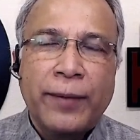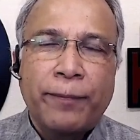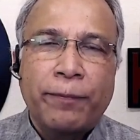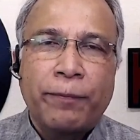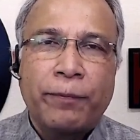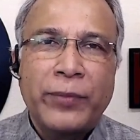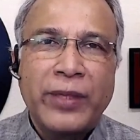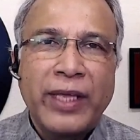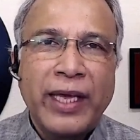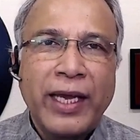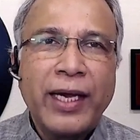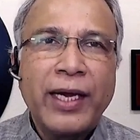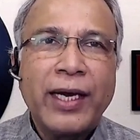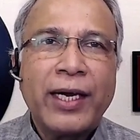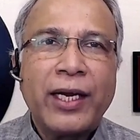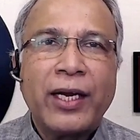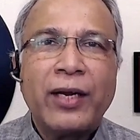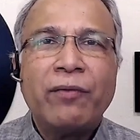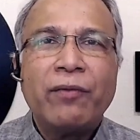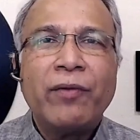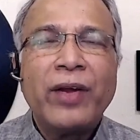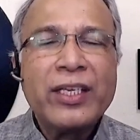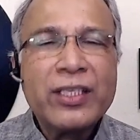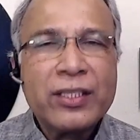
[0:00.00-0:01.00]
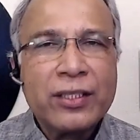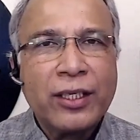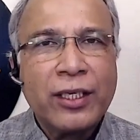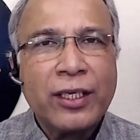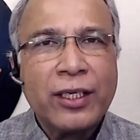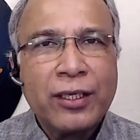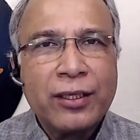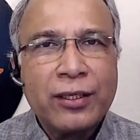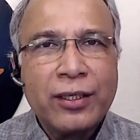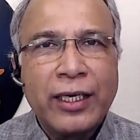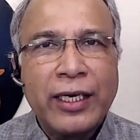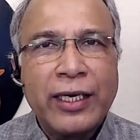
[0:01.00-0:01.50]
they are
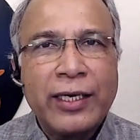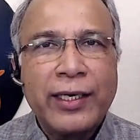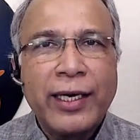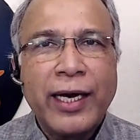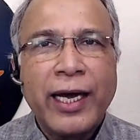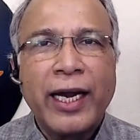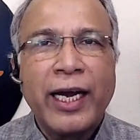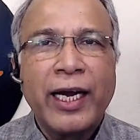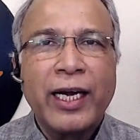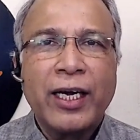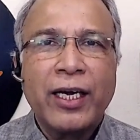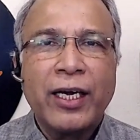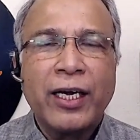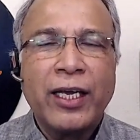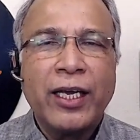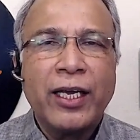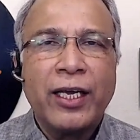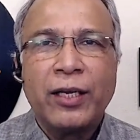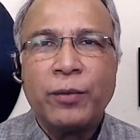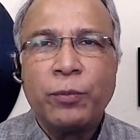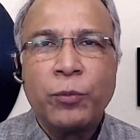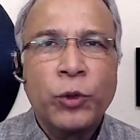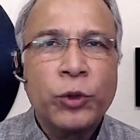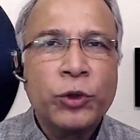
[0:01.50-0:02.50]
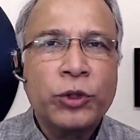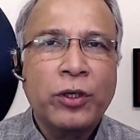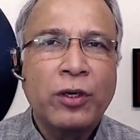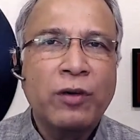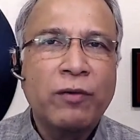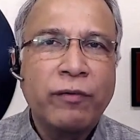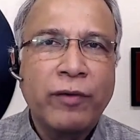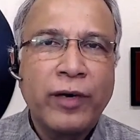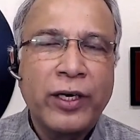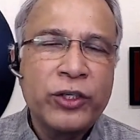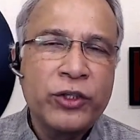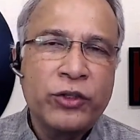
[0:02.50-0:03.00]
investing indirectly in mutual
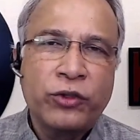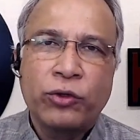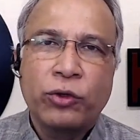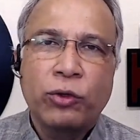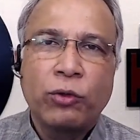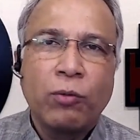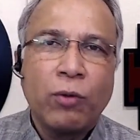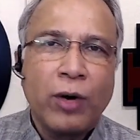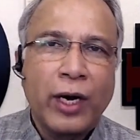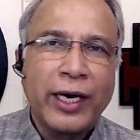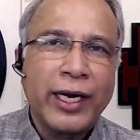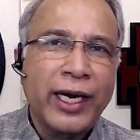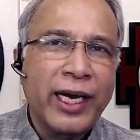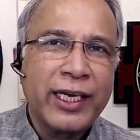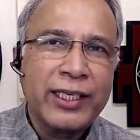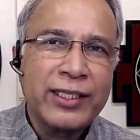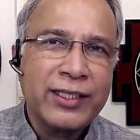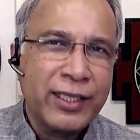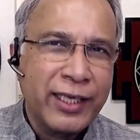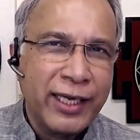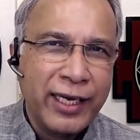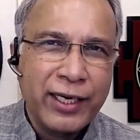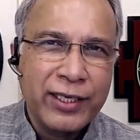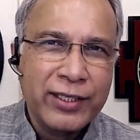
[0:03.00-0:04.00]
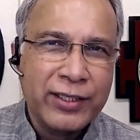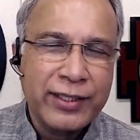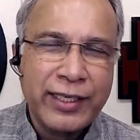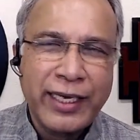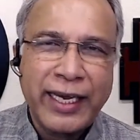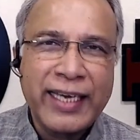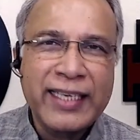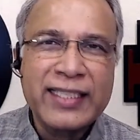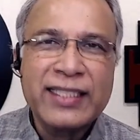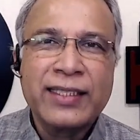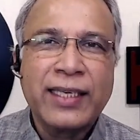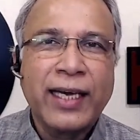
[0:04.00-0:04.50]
funds through what I say as
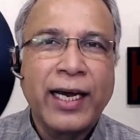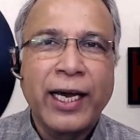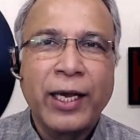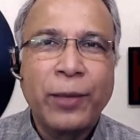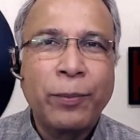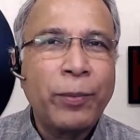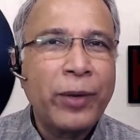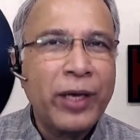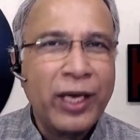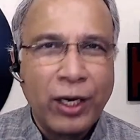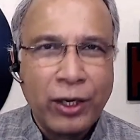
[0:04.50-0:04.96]
SIP,